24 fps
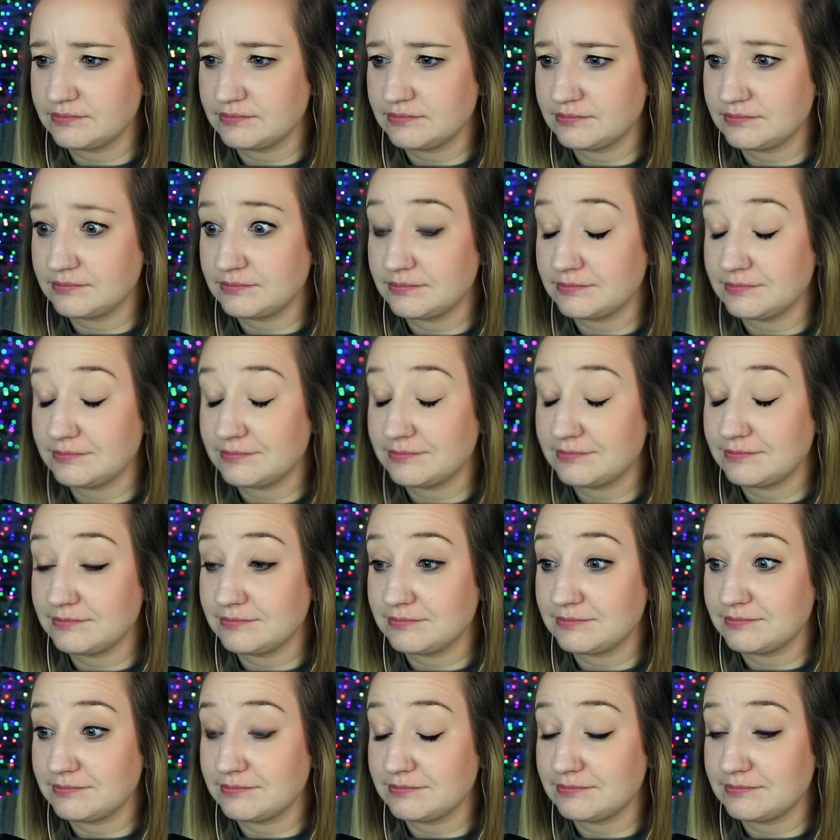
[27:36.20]

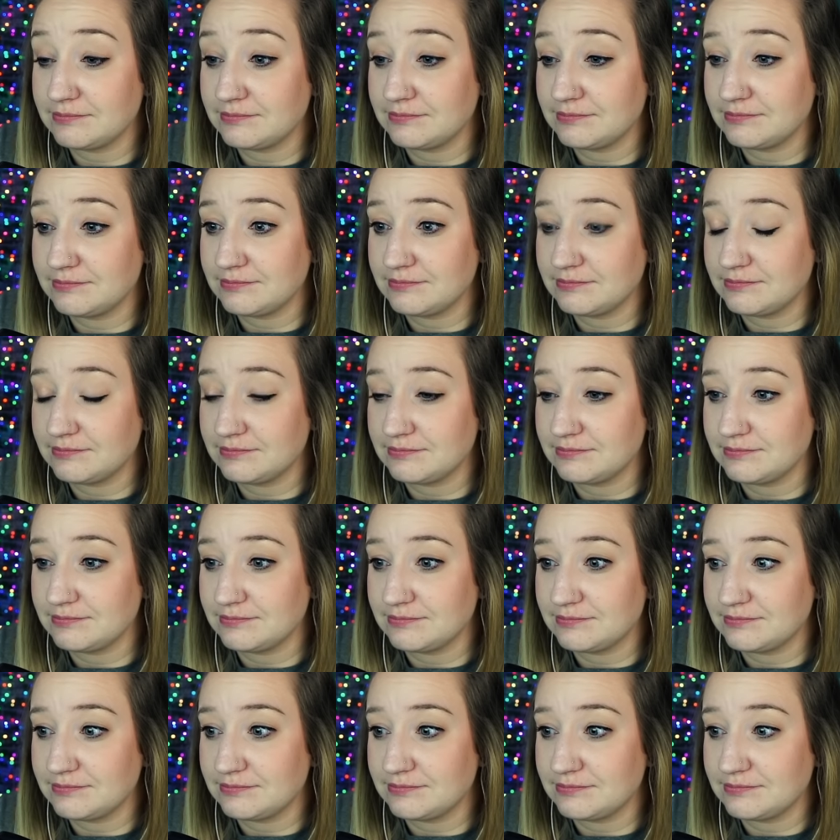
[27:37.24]
(no one is talking)